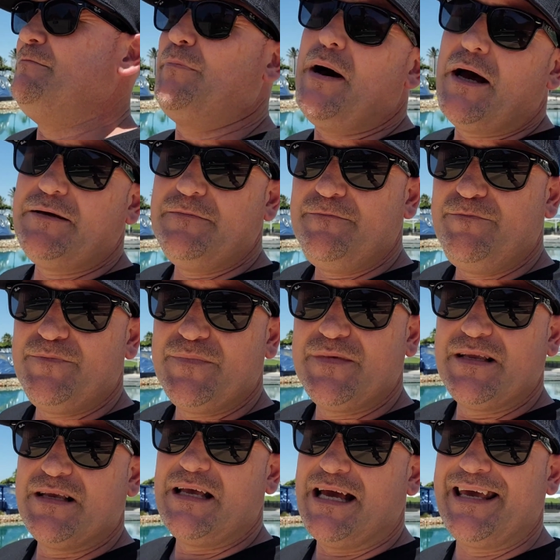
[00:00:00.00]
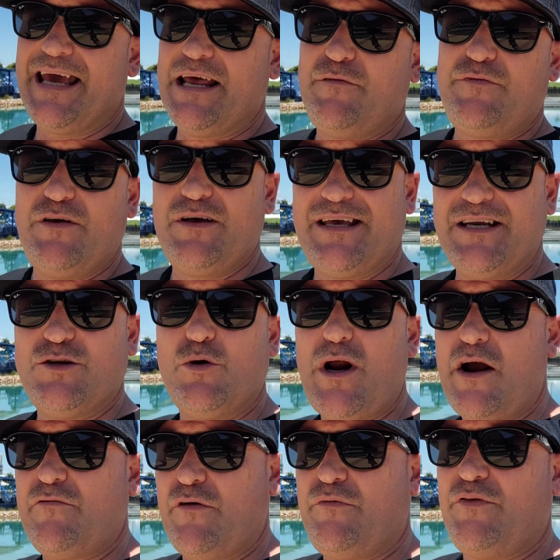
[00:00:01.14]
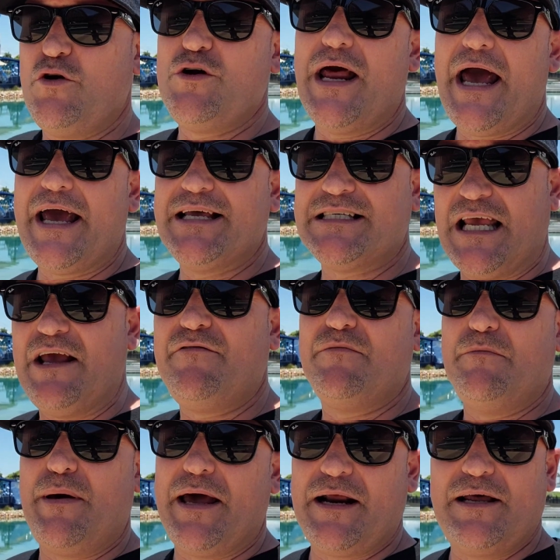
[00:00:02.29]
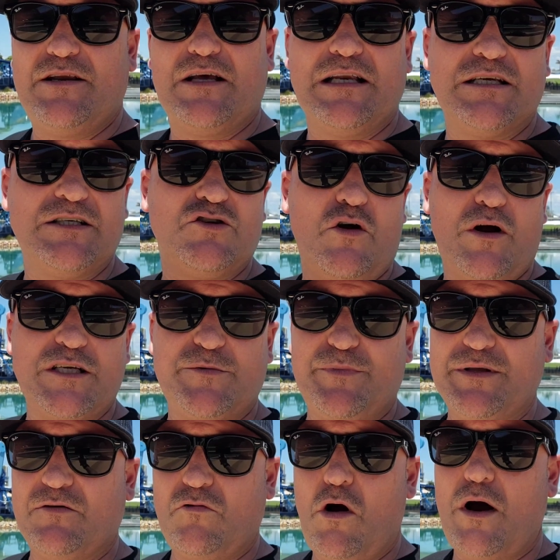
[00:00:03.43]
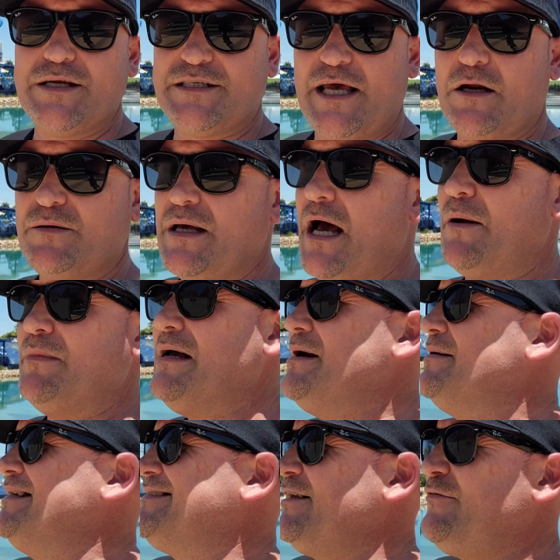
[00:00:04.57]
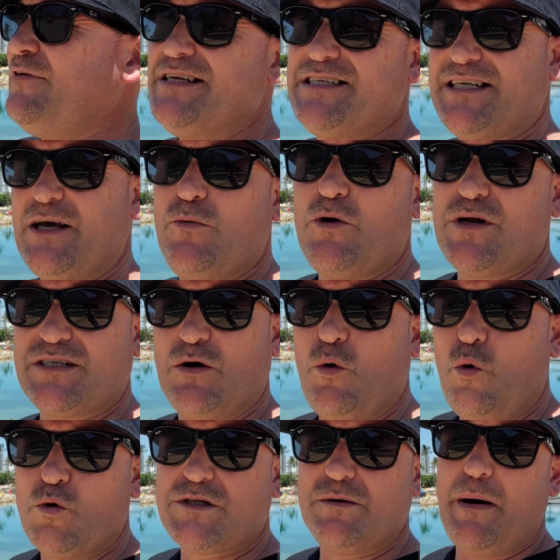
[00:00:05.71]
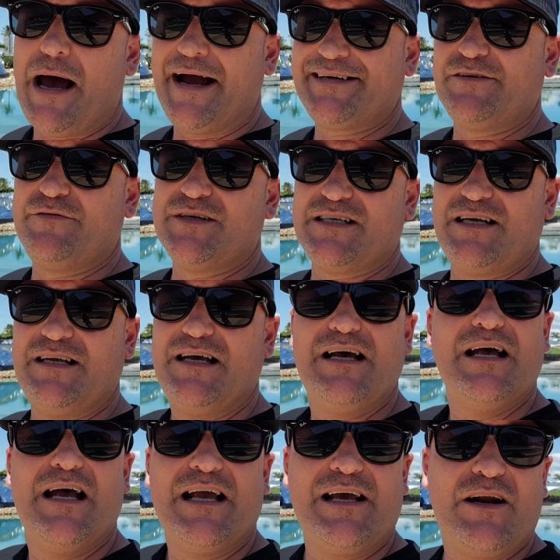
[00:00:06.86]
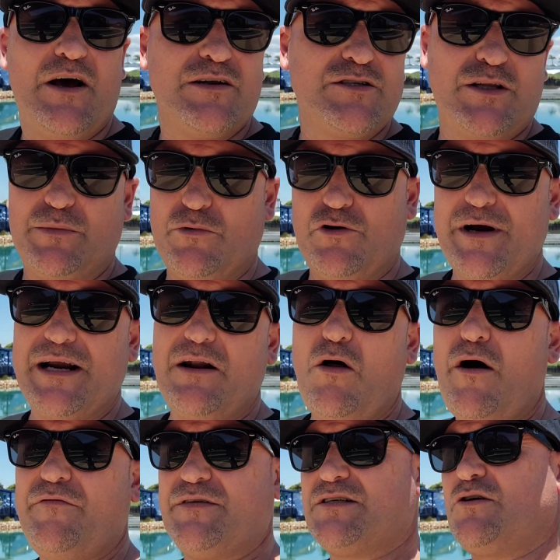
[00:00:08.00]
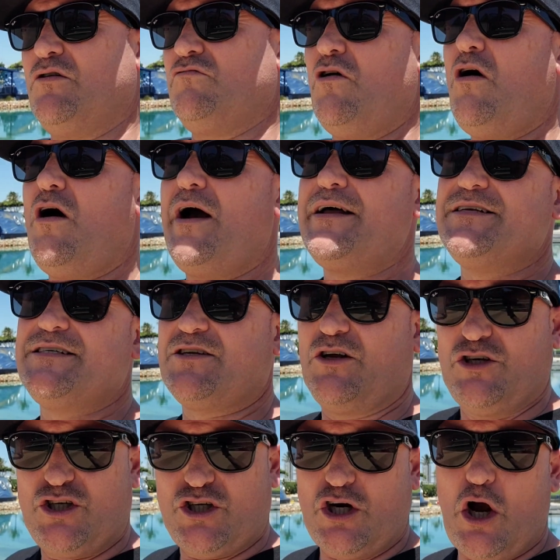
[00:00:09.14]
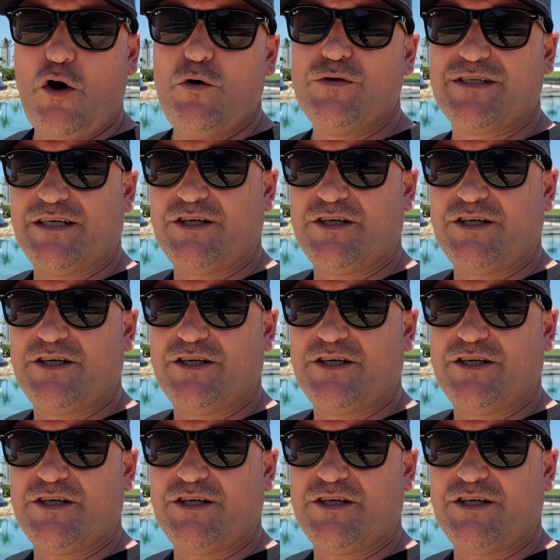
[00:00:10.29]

but again, if you can do it over a few days, even better, and you can try and spread the rides out. Um, definitely SeaWorld is an awesome park to visit. You know, it's got the marine life, it's got rides, it's got shows,